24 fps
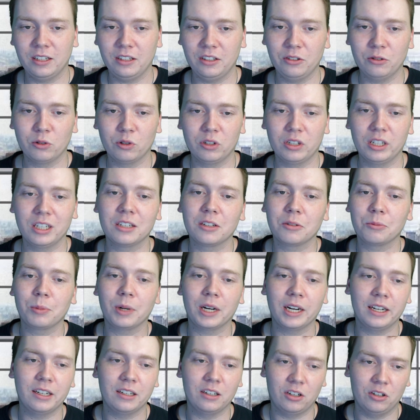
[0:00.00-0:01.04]
you won't end up
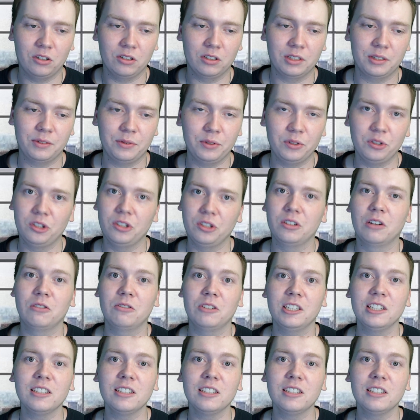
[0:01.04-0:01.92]
buying all this food you don't need.